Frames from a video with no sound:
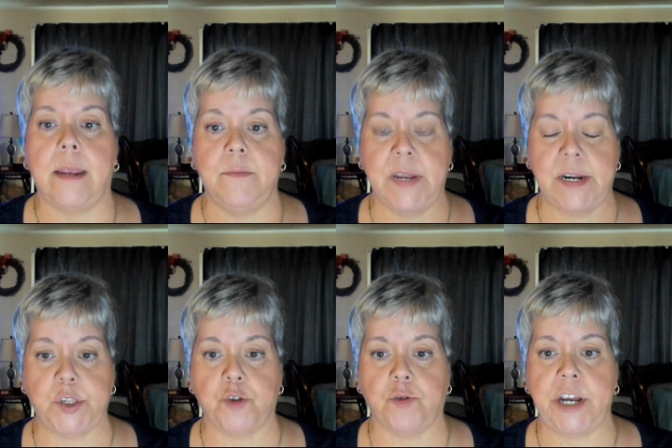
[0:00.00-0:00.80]

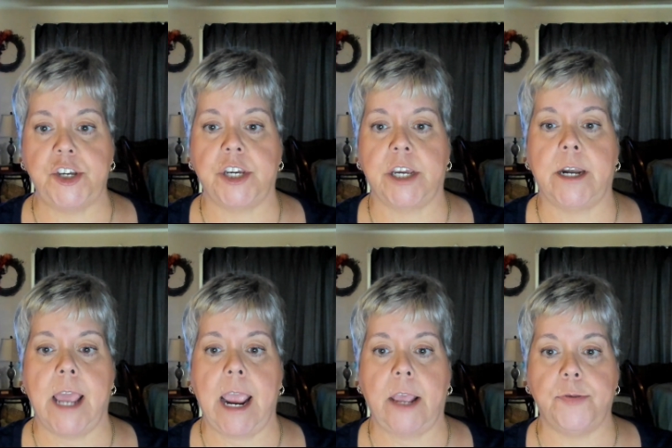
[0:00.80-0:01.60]
administration
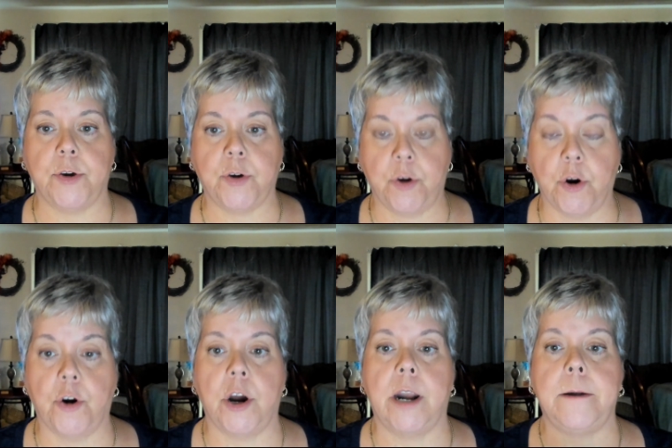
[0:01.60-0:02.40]
and the
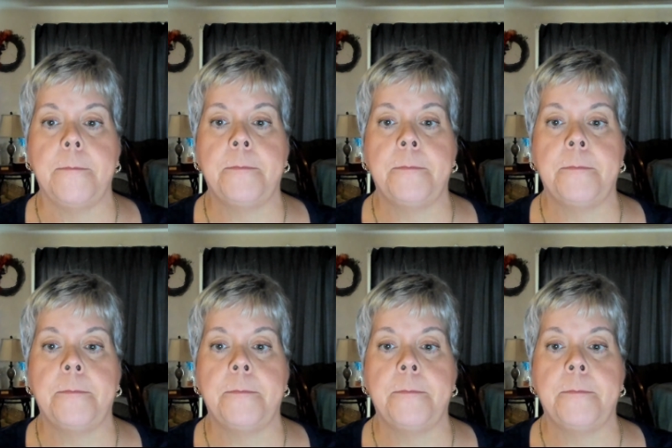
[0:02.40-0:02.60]
current